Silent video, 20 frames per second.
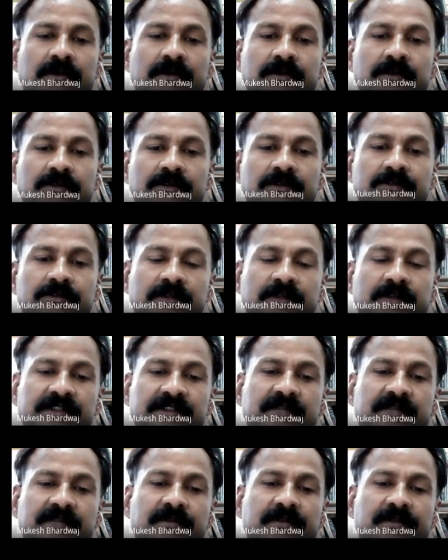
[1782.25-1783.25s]
So
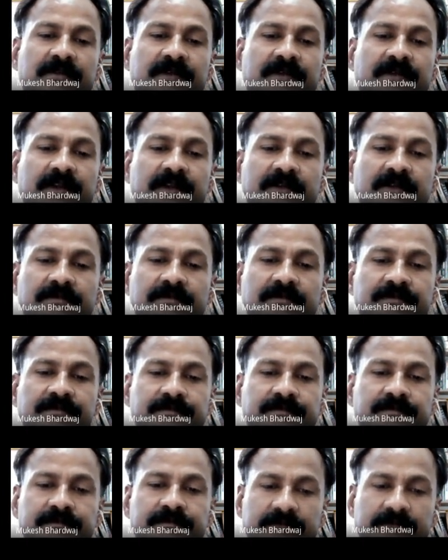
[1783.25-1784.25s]
example of helium,
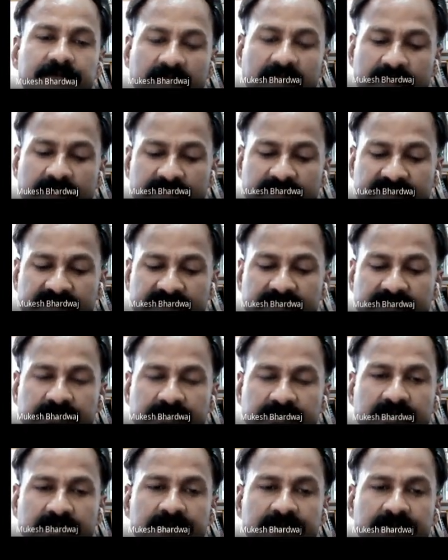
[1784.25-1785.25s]
element
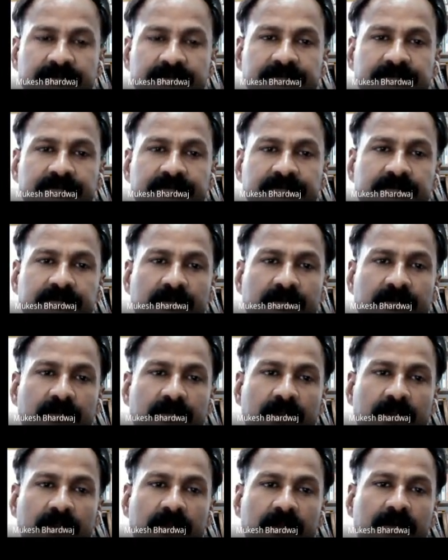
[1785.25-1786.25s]
symbol,
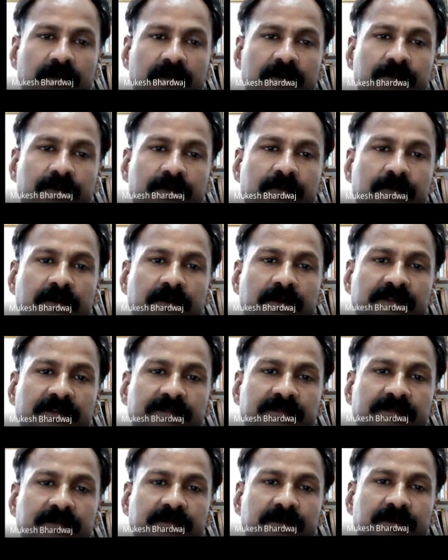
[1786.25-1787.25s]
nuclear
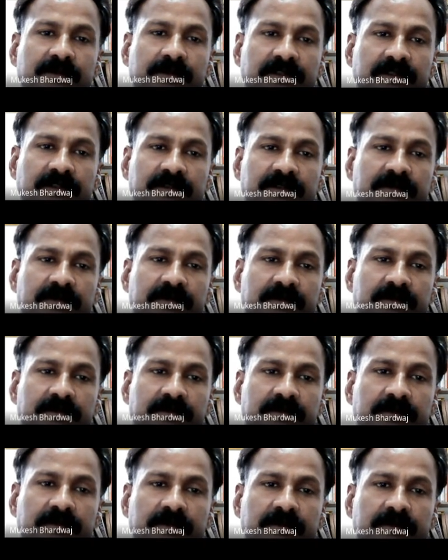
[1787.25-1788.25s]
symbol notation.
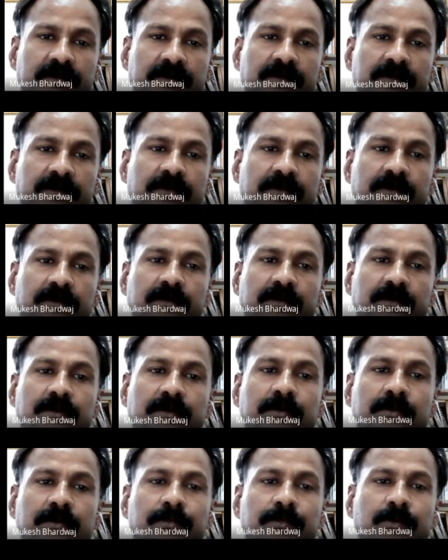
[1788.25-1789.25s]

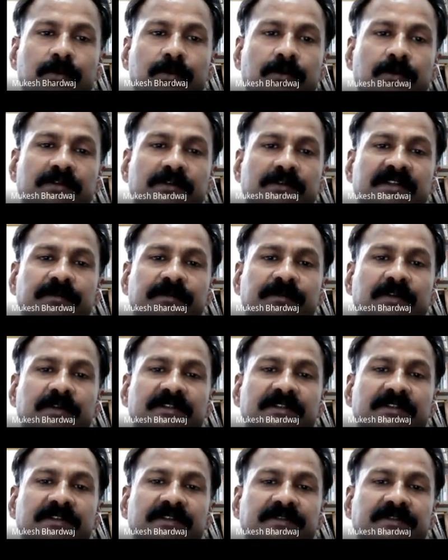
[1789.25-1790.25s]
Protons have
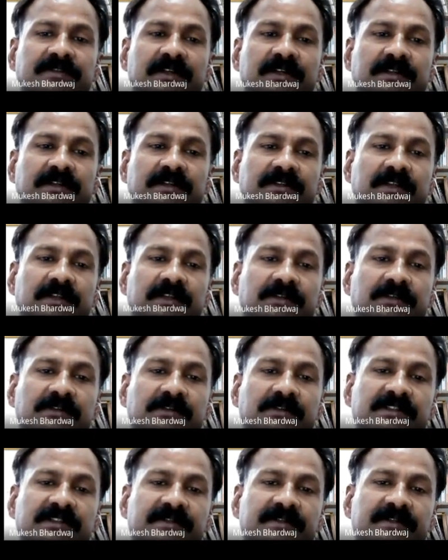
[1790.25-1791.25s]
positive charge and
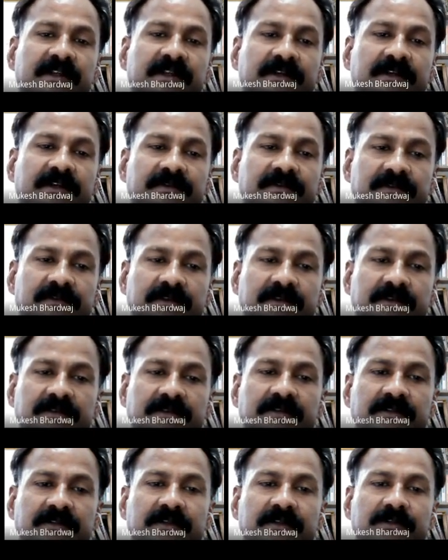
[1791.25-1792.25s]
electrons have negative charge.
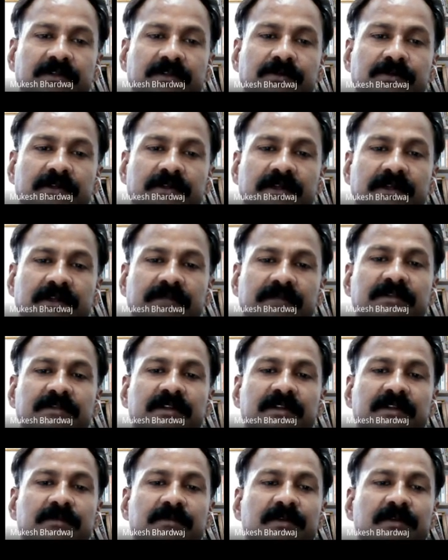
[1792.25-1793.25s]
In a neutral atom, the
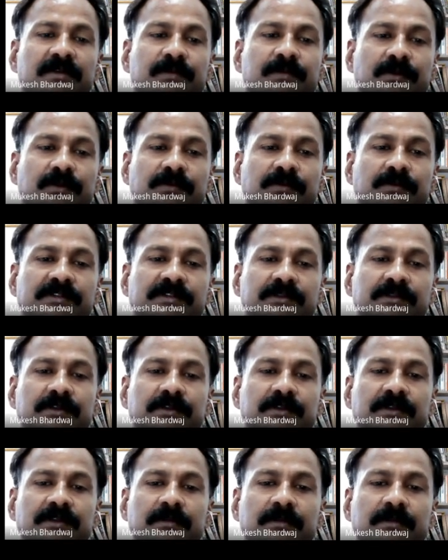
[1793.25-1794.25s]
number of protons
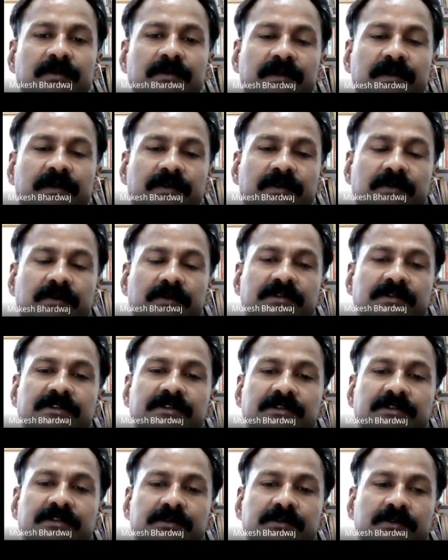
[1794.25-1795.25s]
equals the number of electrons,
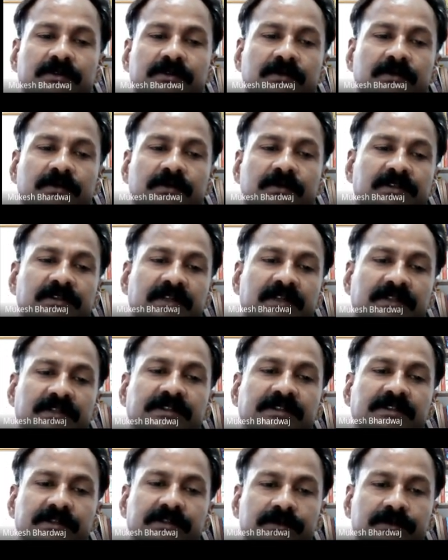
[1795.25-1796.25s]
so the overall charge is
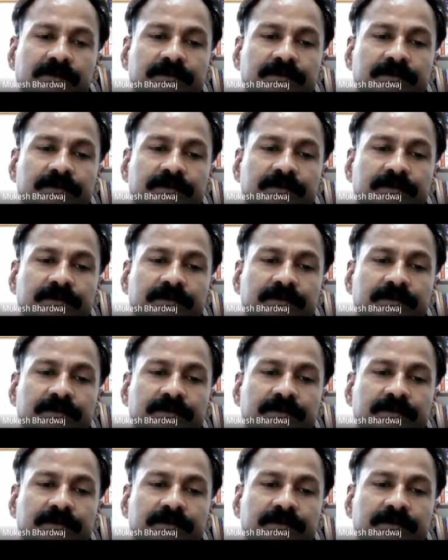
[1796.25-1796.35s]
0.